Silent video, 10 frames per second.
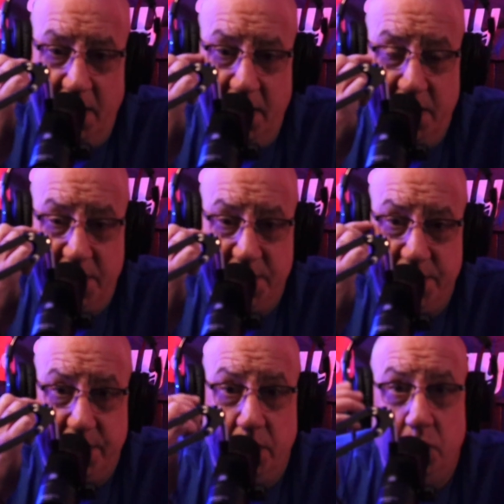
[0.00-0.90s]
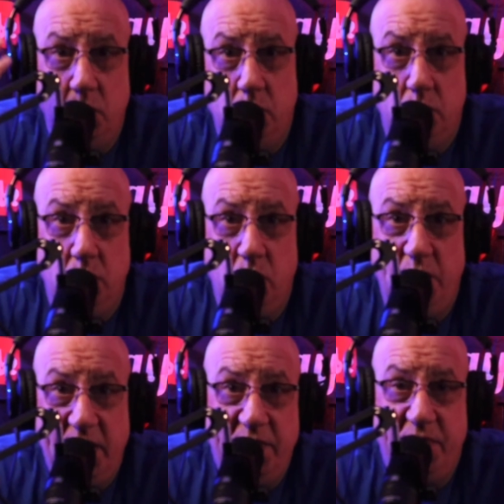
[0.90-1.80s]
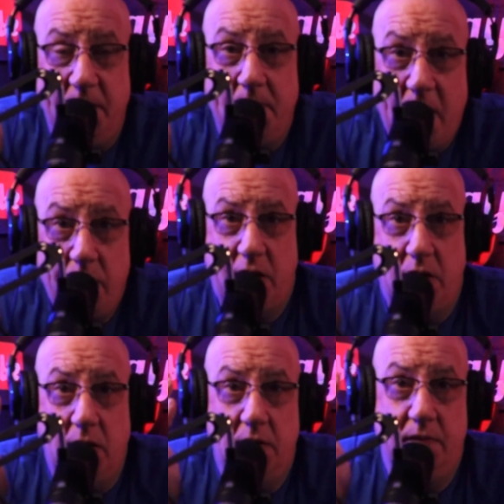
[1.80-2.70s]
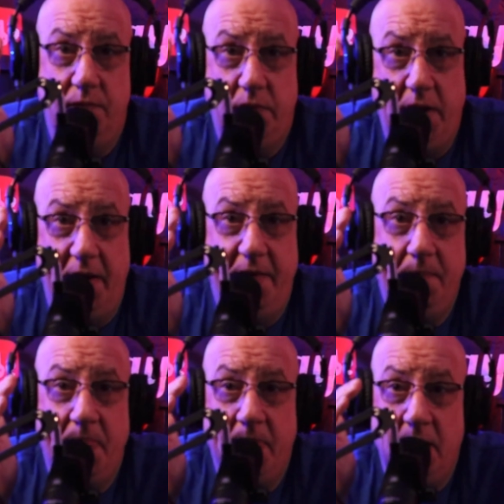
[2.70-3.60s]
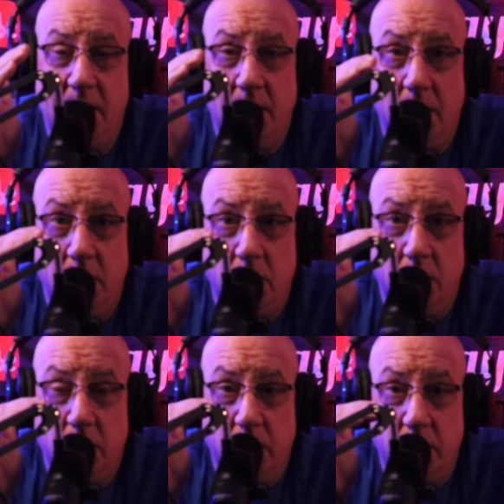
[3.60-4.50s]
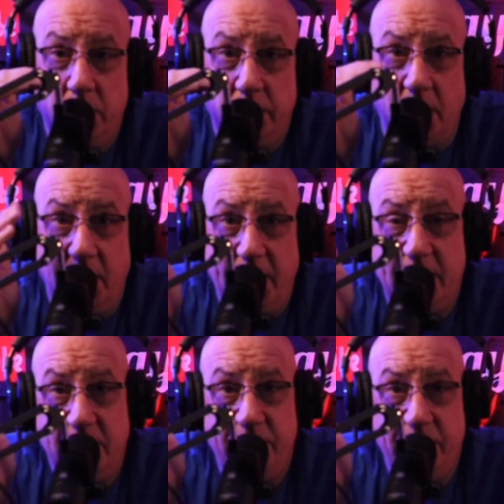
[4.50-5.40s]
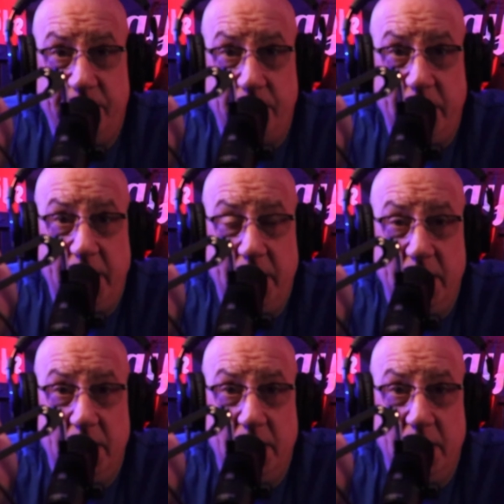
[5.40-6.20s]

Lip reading: is we live in America, okay? The land of the free,